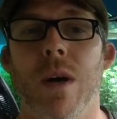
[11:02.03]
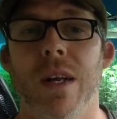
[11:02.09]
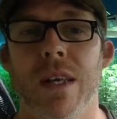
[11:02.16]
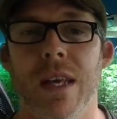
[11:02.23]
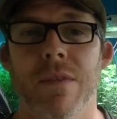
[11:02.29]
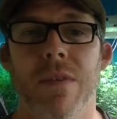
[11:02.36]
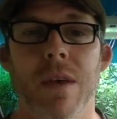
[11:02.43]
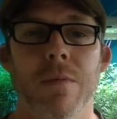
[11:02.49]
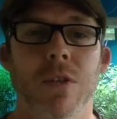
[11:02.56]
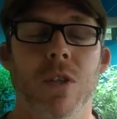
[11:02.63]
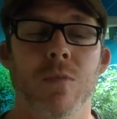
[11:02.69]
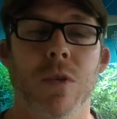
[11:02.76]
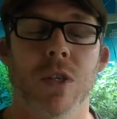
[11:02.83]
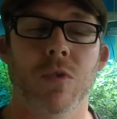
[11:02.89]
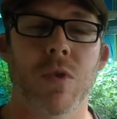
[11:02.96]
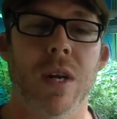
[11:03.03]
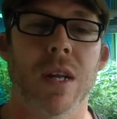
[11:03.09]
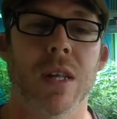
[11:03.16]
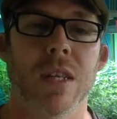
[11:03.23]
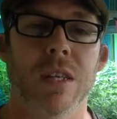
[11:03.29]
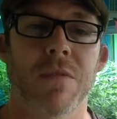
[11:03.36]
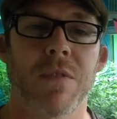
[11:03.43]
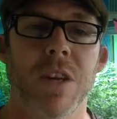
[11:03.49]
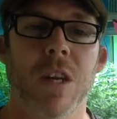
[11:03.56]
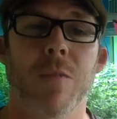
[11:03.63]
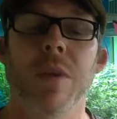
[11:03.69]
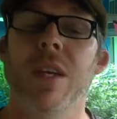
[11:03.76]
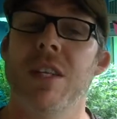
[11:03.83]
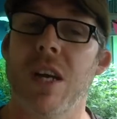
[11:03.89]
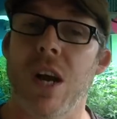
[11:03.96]
to give him too much credit in this video
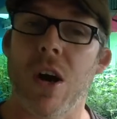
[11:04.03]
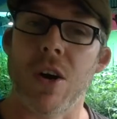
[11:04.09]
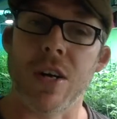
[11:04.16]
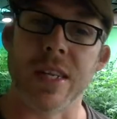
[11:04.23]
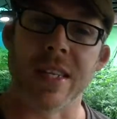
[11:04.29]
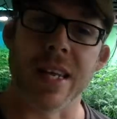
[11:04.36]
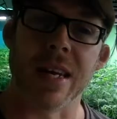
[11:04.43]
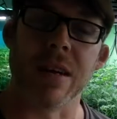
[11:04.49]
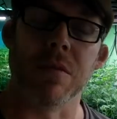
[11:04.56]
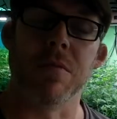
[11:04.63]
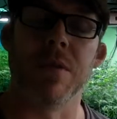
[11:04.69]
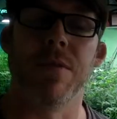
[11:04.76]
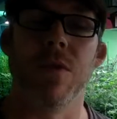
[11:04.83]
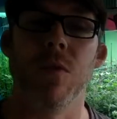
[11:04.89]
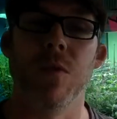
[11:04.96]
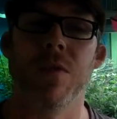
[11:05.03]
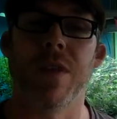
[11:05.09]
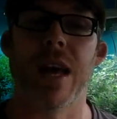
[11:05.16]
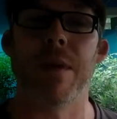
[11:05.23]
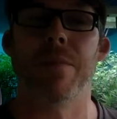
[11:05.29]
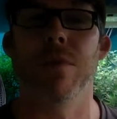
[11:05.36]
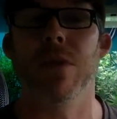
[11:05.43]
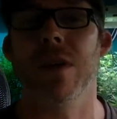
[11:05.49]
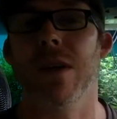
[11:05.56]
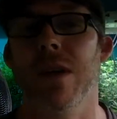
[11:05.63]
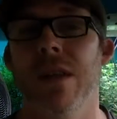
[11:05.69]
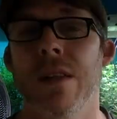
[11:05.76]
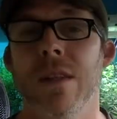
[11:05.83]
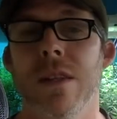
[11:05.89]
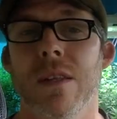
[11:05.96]
because I already did a review of that book
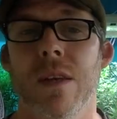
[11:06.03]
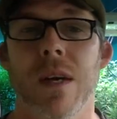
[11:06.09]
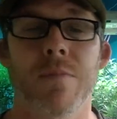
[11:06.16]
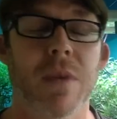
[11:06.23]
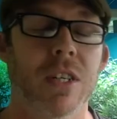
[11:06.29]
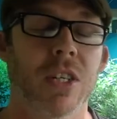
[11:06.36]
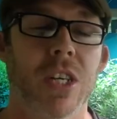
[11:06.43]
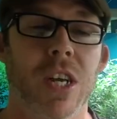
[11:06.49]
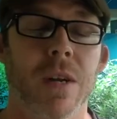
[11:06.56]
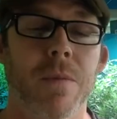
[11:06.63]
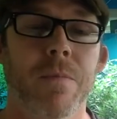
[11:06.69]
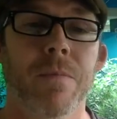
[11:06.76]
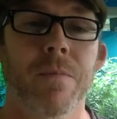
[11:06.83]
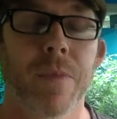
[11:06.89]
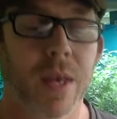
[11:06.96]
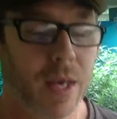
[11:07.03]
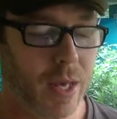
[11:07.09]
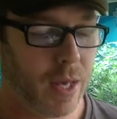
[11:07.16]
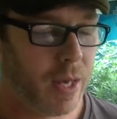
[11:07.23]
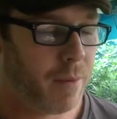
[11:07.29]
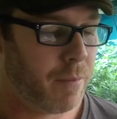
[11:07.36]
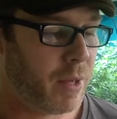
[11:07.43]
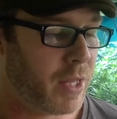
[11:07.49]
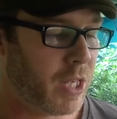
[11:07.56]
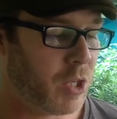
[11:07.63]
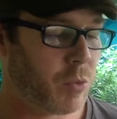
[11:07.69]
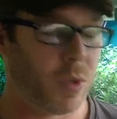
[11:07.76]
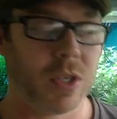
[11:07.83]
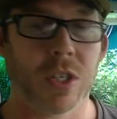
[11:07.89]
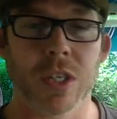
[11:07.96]
on my channel. But this
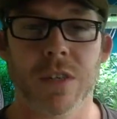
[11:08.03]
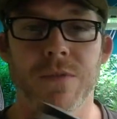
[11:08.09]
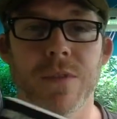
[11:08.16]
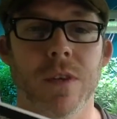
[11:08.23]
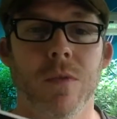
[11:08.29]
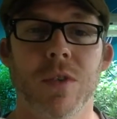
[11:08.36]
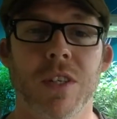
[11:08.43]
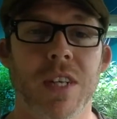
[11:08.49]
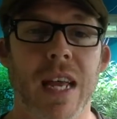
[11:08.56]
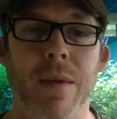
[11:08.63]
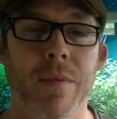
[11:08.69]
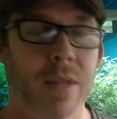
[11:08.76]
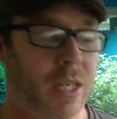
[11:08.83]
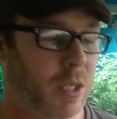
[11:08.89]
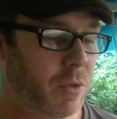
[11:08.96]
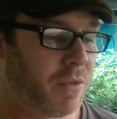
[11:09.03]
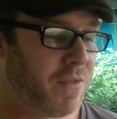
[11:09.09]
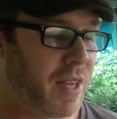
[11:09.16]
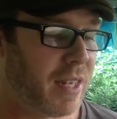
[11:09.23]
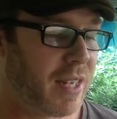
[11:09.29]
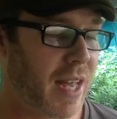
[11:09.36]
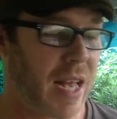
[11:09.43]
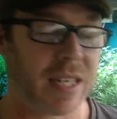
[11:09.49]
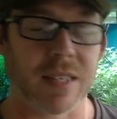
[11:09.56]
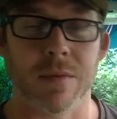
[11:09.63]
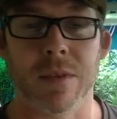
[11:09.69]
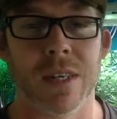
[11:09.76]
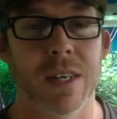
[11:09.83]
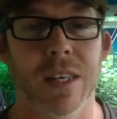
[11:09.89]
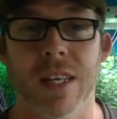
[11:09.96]
one's just for you, Sam, and this was fantastic. I'm
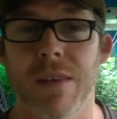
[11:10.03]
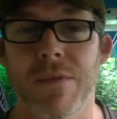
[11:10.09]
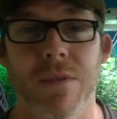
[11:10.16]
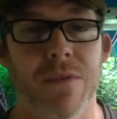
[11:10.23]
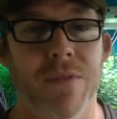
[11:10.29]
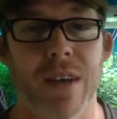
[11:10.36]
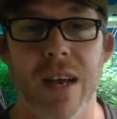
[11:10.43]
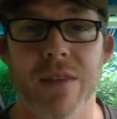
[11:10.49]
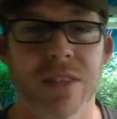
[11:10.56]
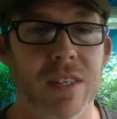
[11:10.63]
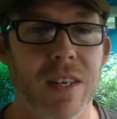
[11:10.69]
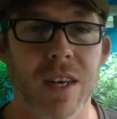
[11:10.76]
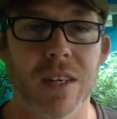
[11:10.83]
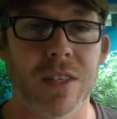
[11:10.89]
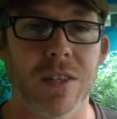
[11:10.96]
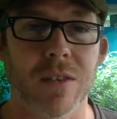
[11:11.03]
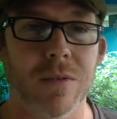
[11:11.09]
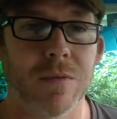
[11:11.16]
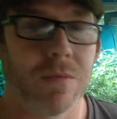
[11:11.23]
going to give you 5 stars, dude.